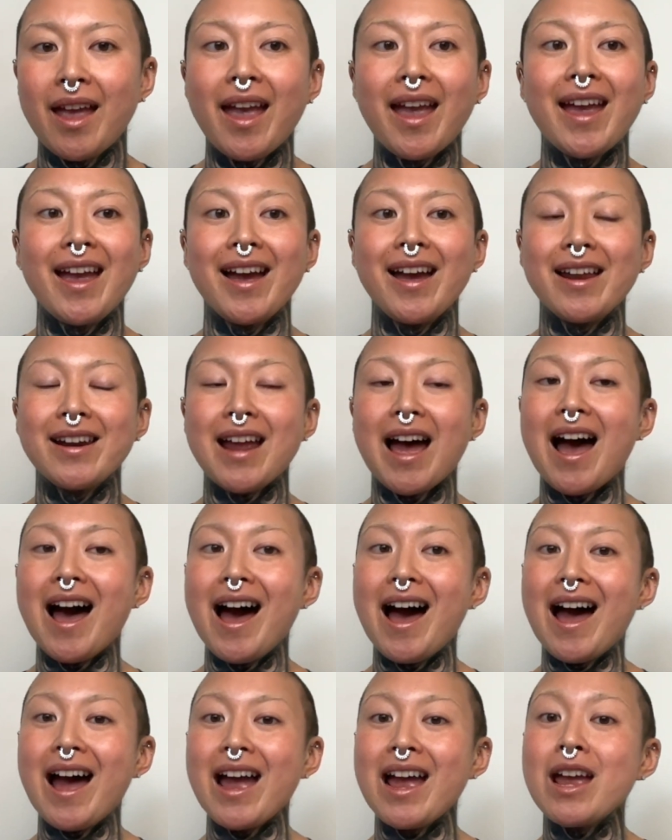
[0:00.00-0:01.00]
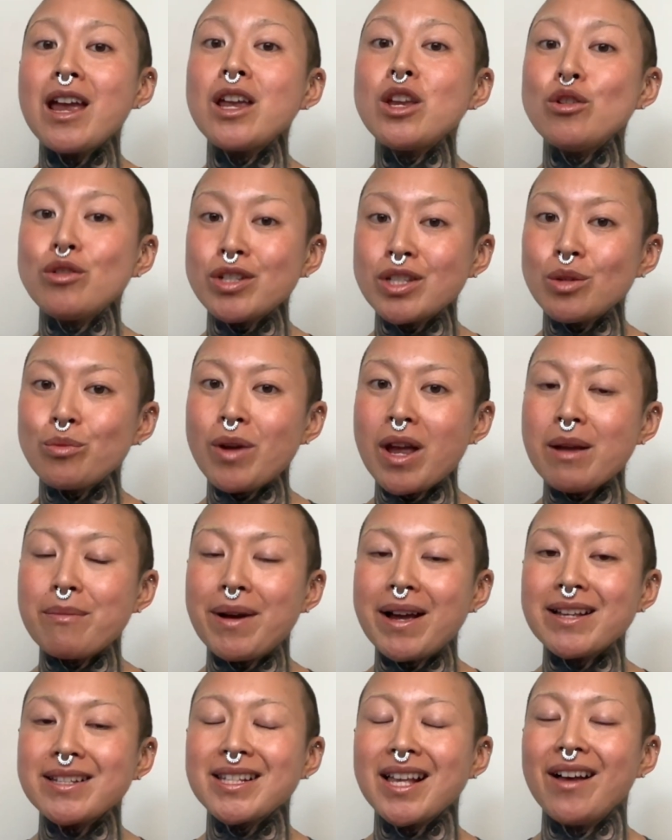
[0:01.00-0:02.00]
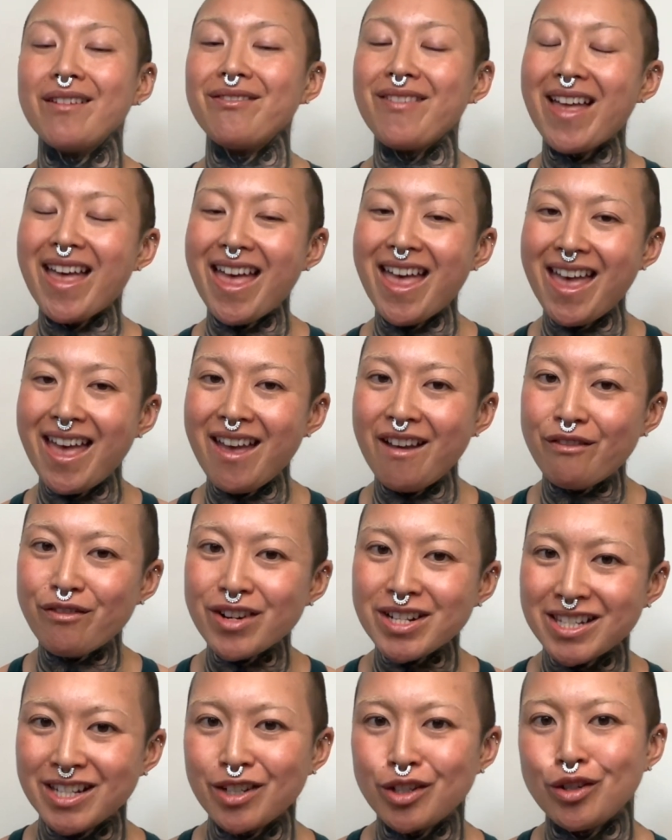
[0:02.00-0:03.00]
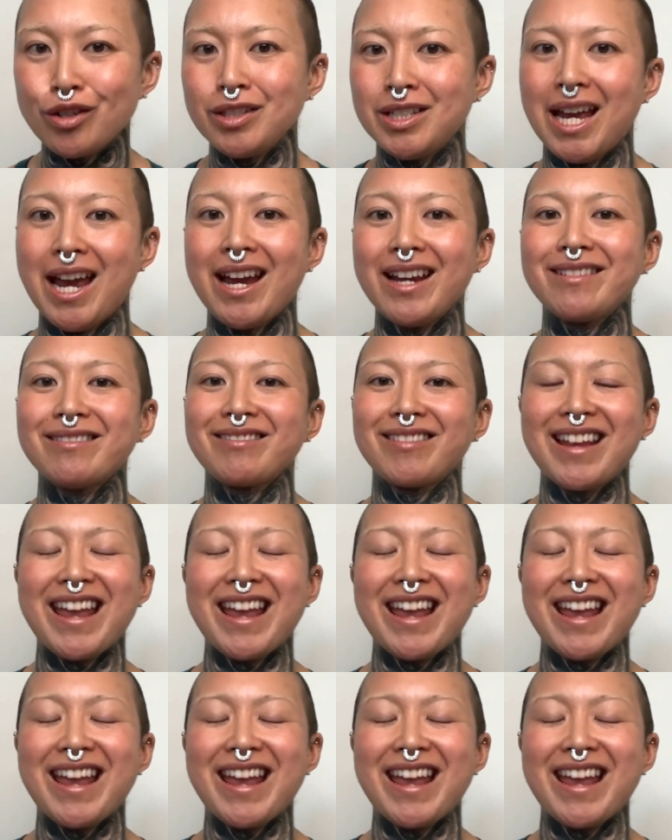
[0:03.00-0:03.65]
And I used to weigh myself every single day.